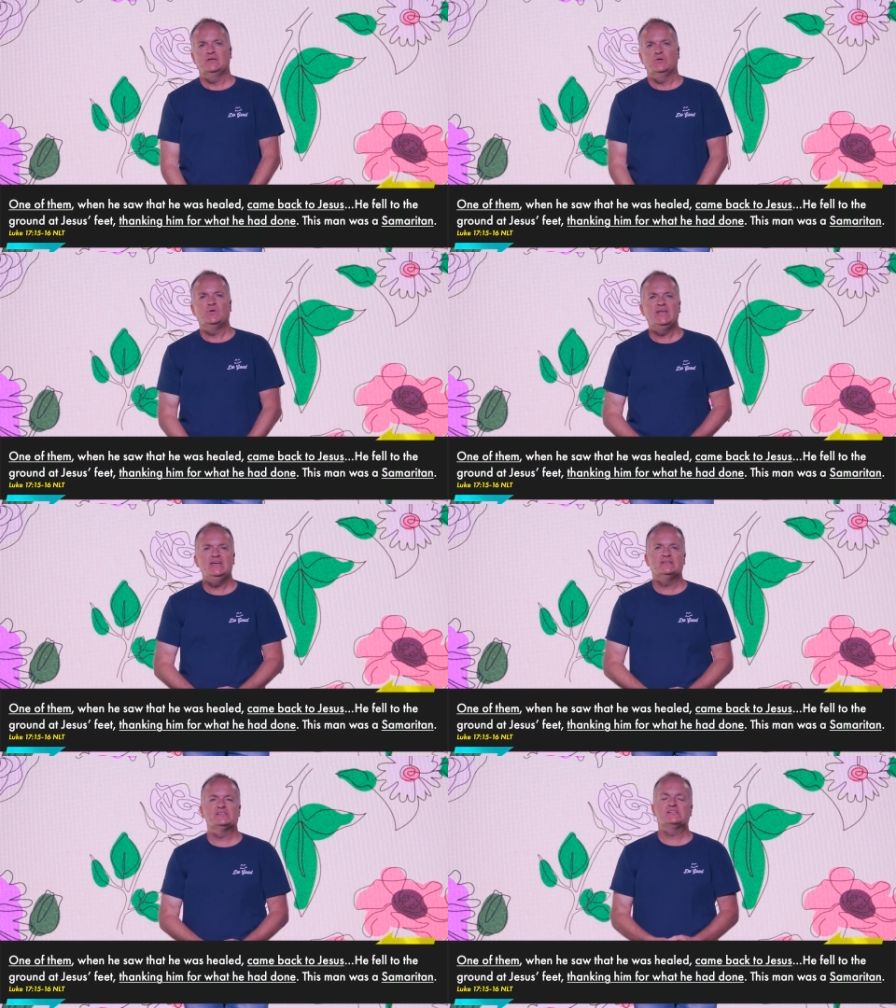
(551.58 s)
when he
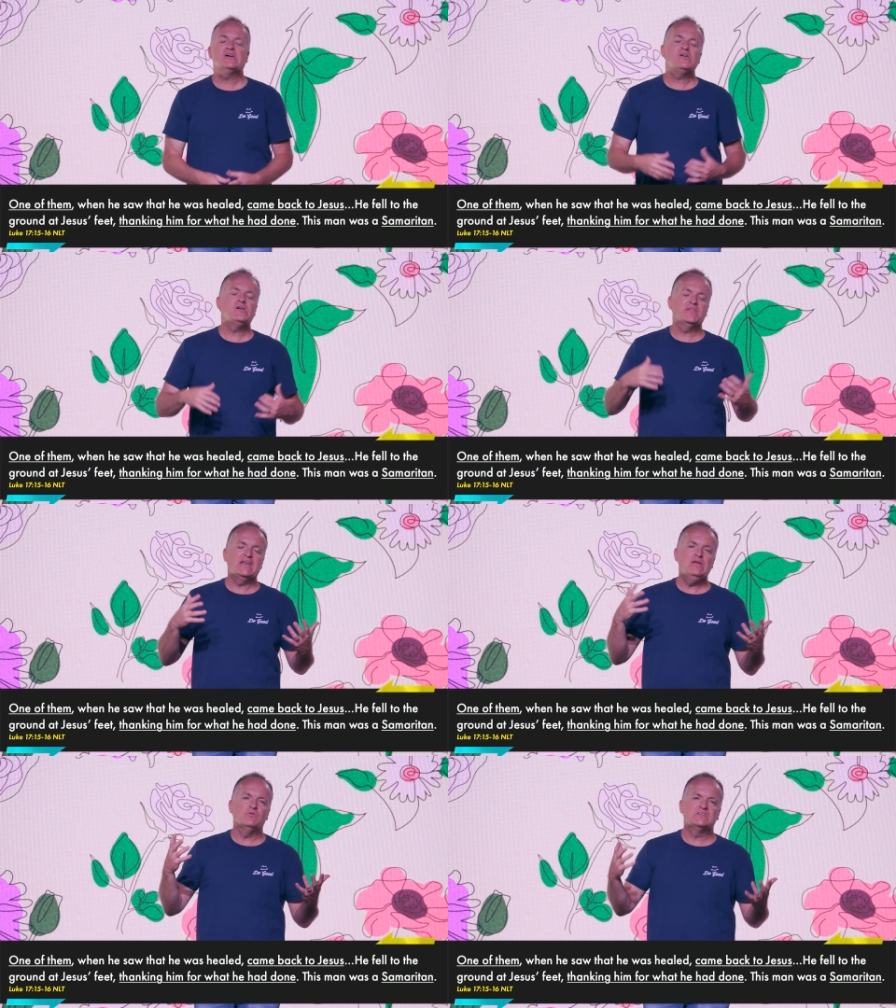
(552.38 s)
had saw that
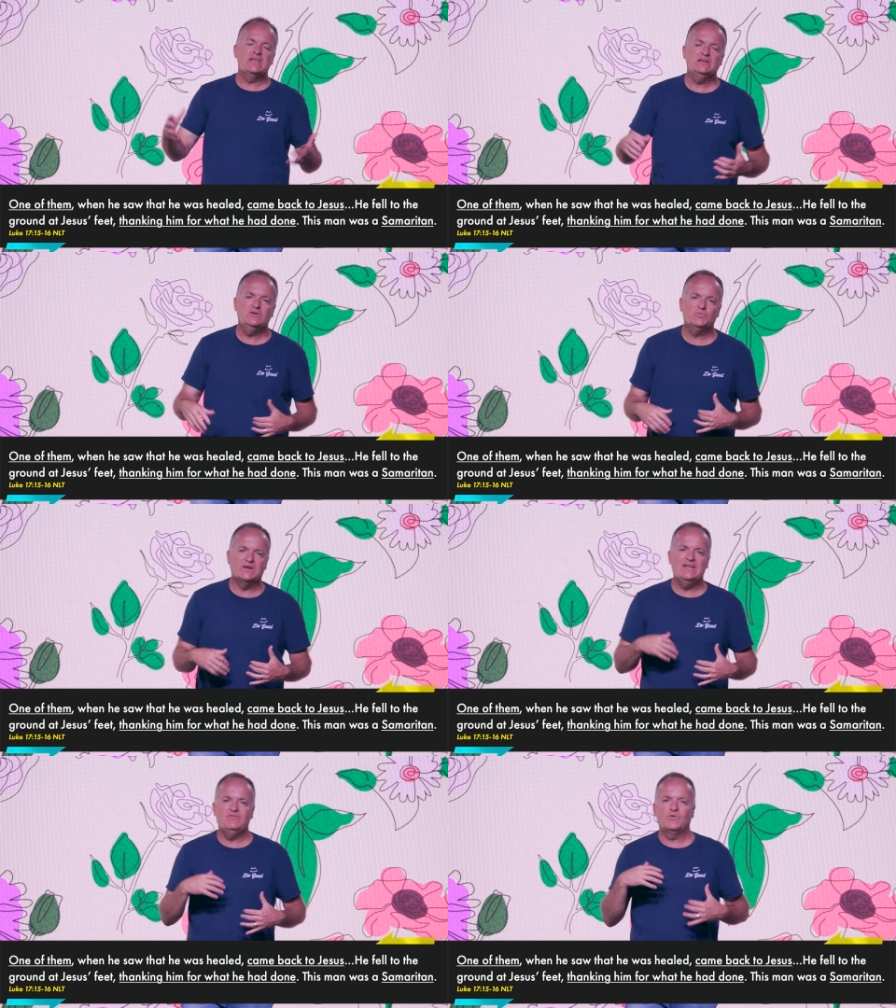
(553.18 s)
he was healed, when
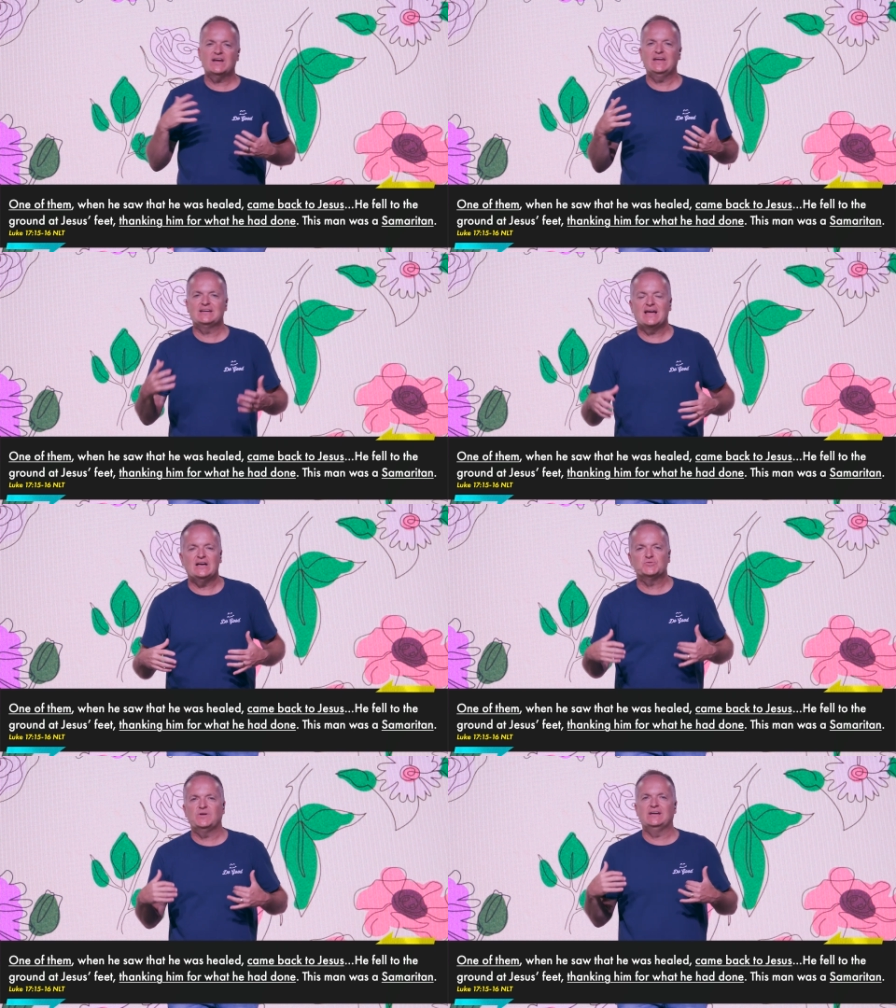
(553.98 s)
he
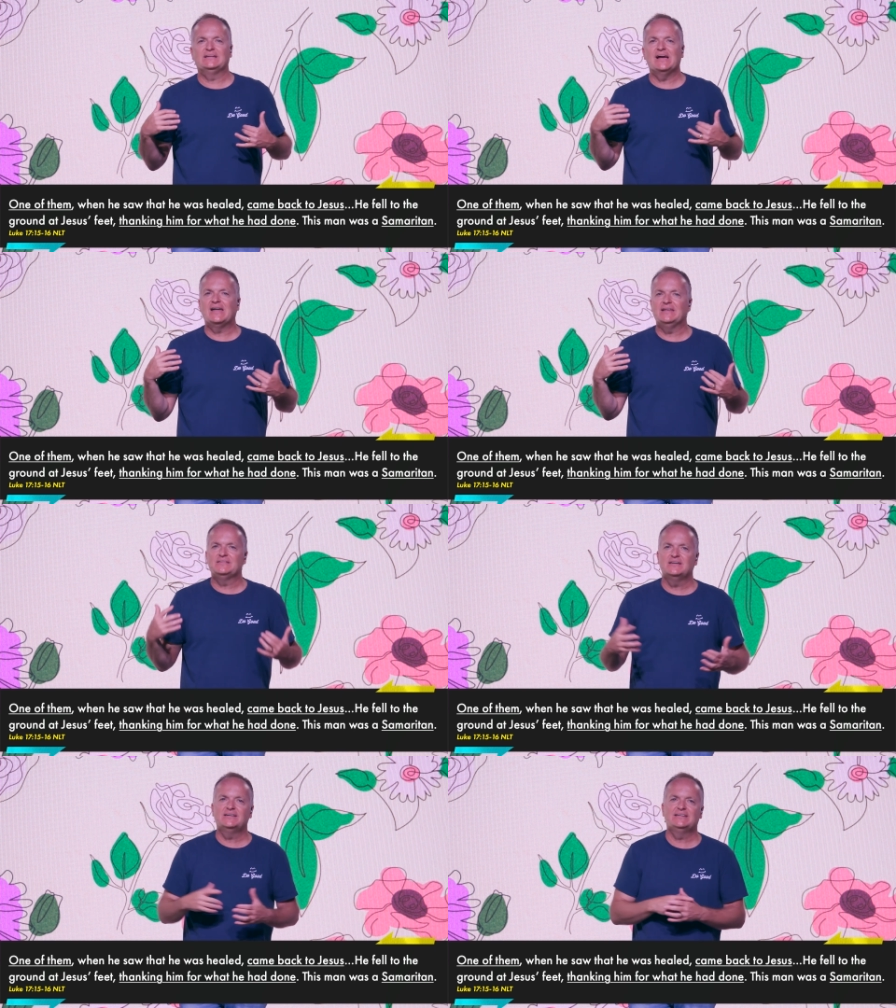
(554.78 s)
recognized what God had
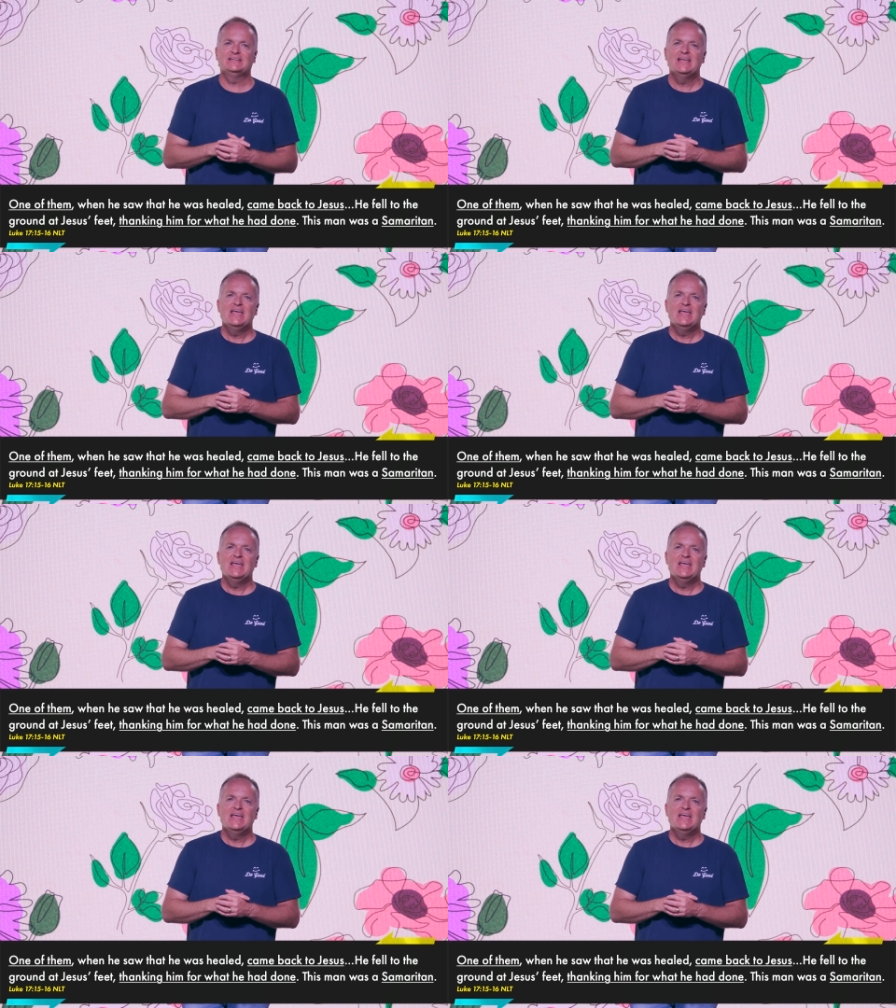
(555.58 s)
done,